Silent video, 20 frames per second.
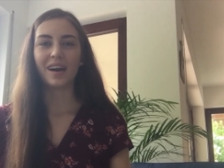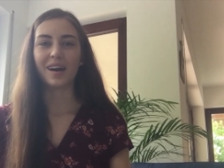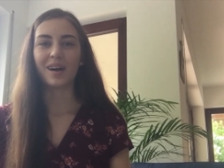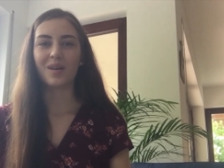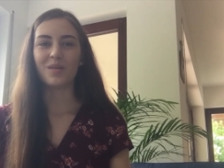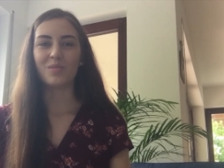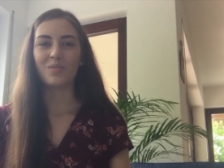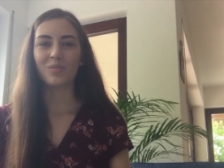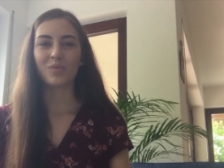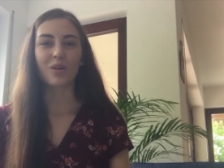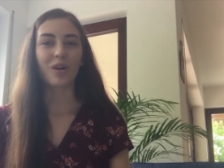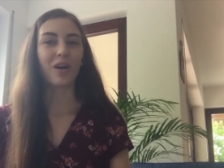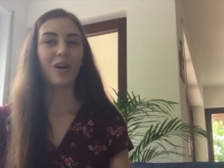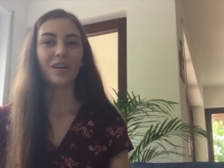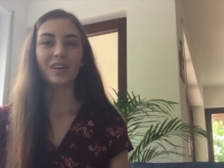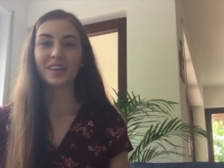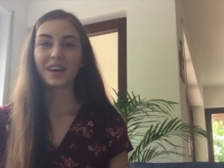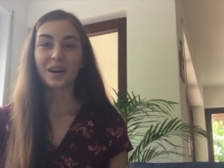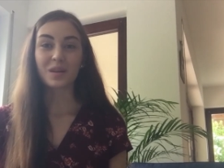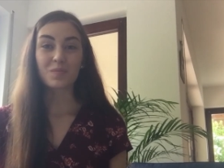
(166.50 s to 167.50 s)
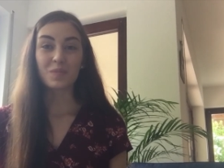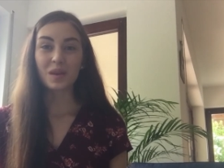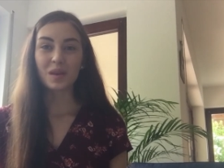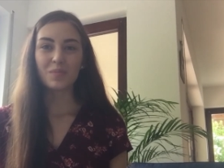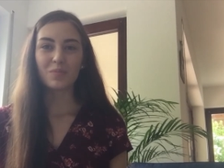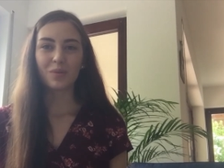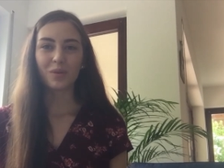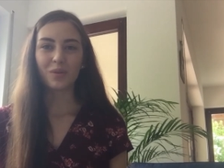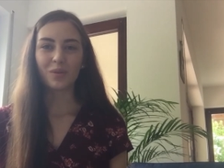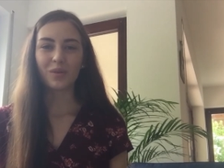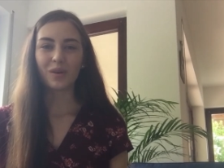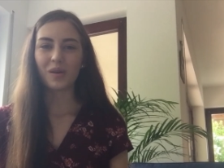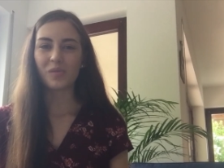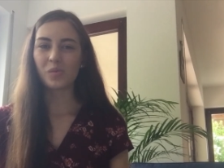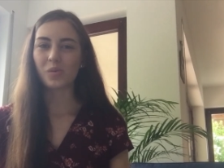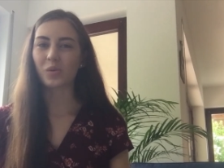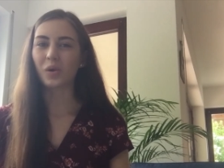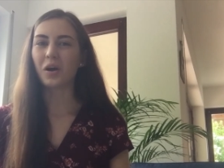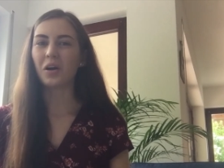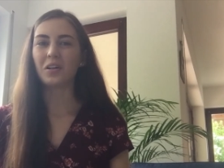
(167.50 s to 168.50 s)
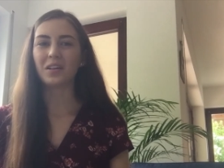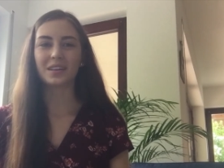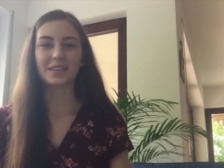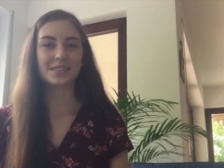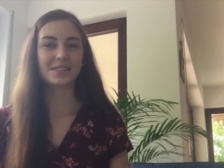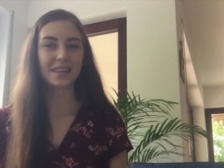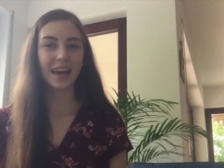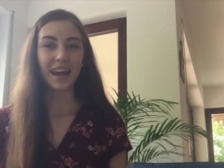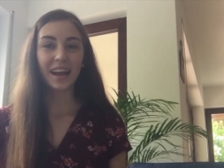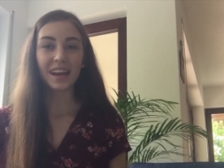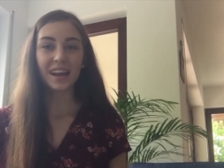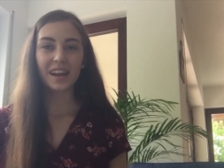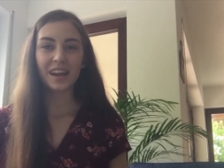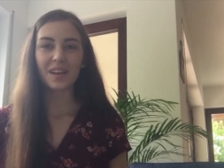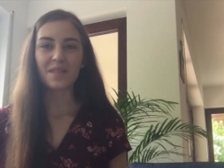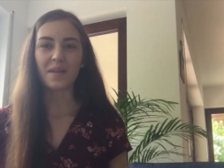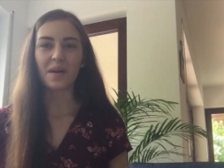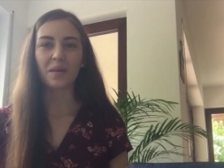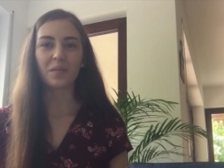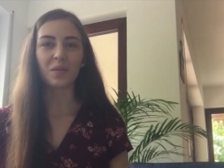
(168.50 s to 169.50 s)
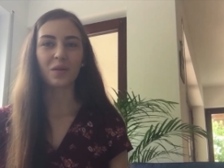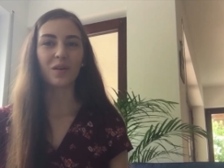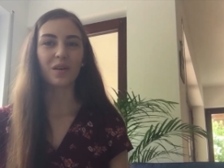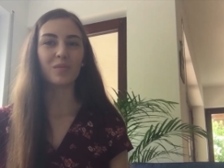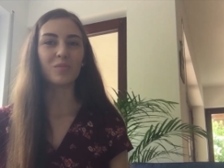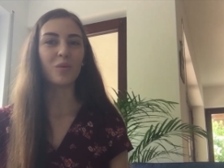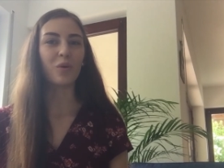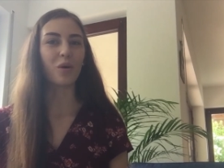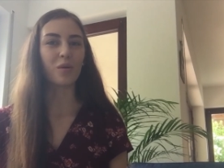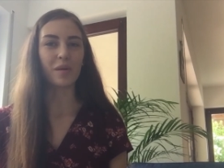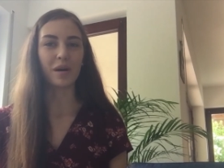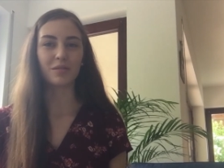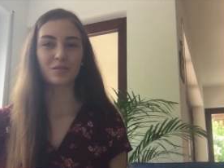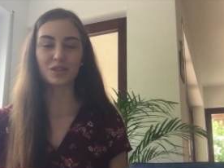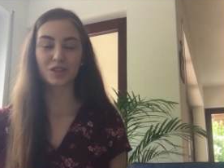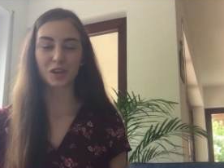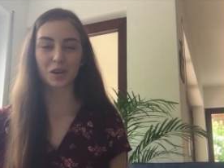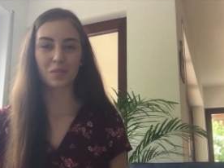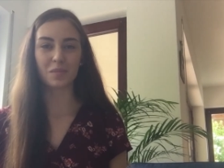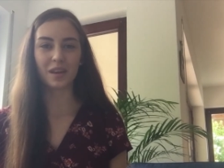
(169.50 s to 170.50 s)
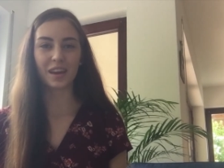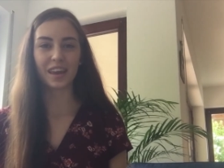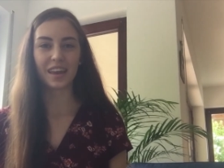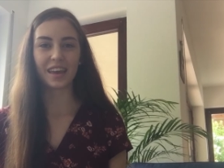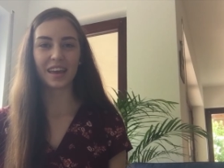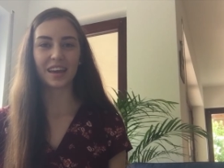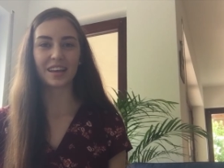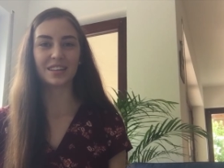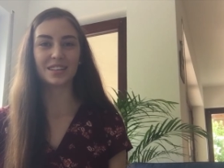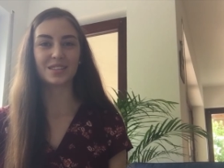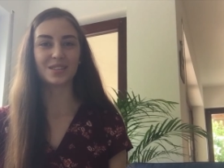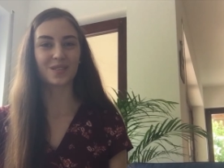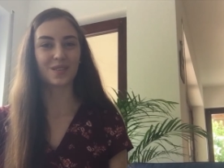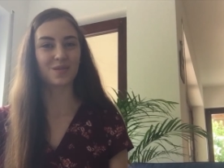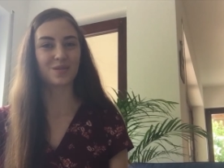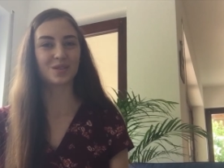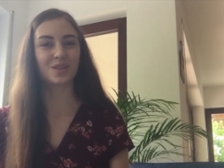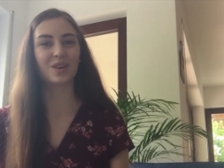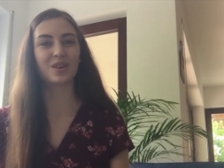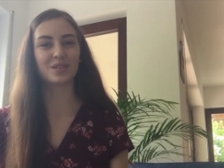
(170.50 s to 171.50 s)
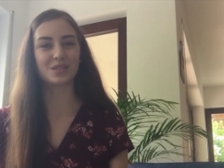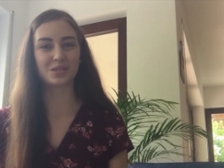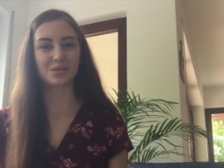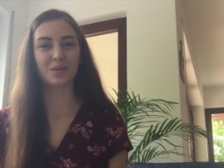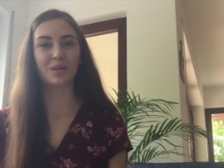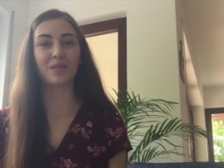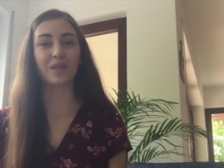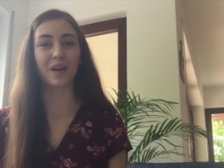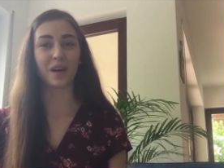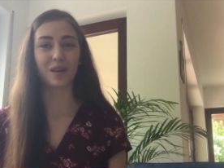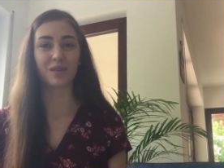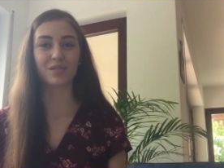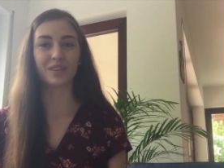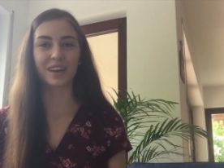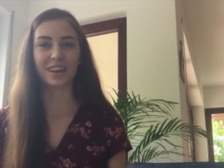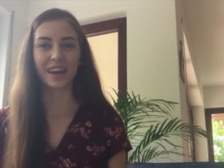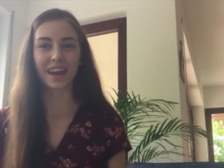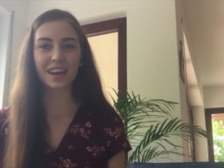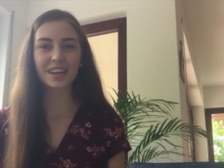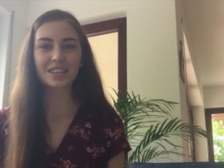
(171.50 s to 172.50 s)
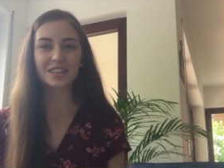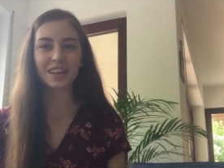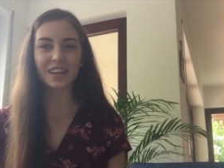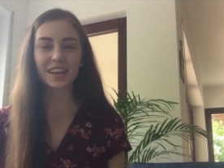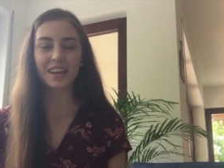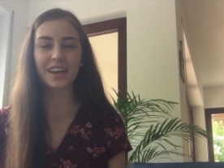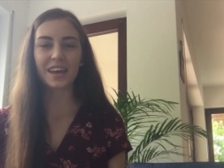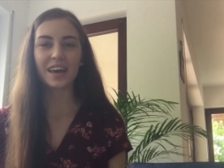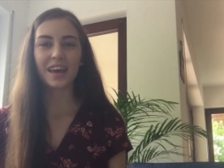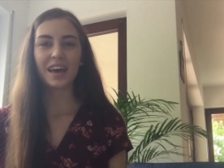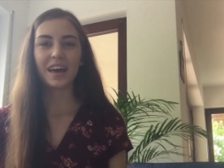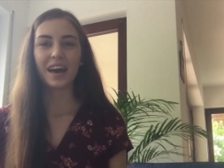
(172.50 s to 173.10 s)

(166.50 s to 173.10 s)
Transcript: Um, we're all young people, we were all excited about learning more about Germany, and so there was also a lot of connection,